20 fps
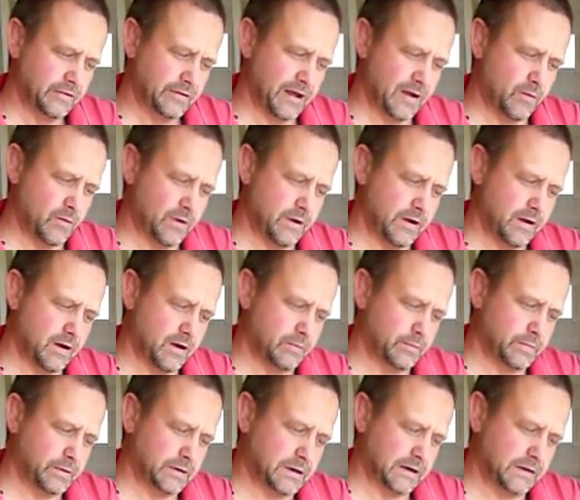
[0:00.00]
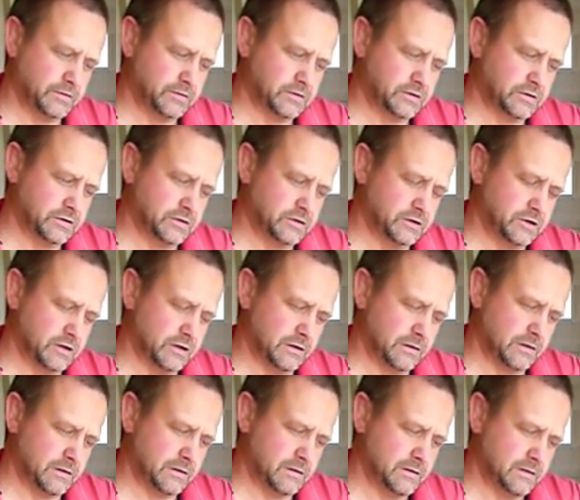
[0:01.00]
that way up close to the
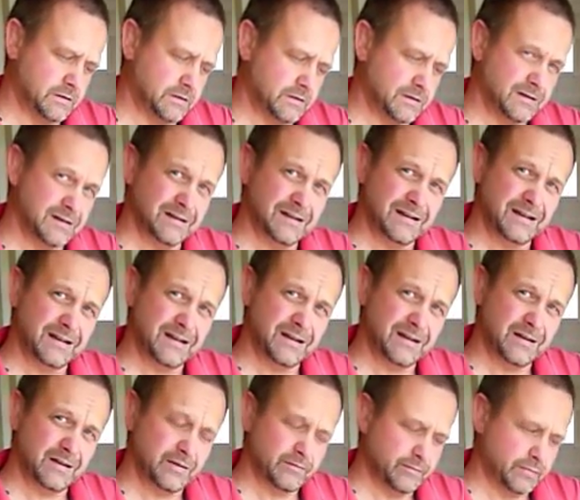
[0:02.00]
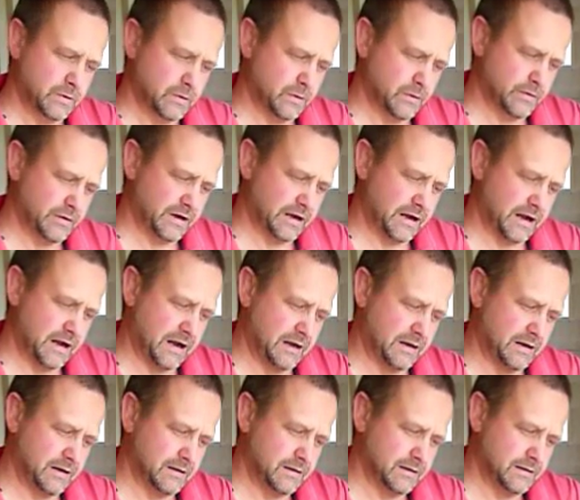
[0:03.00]
jar, pouring
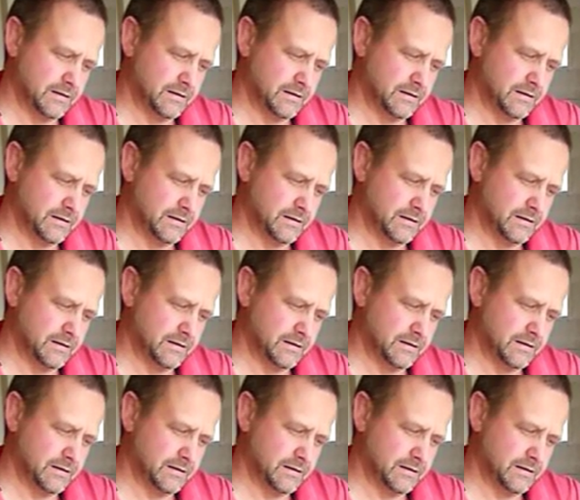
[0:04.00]
in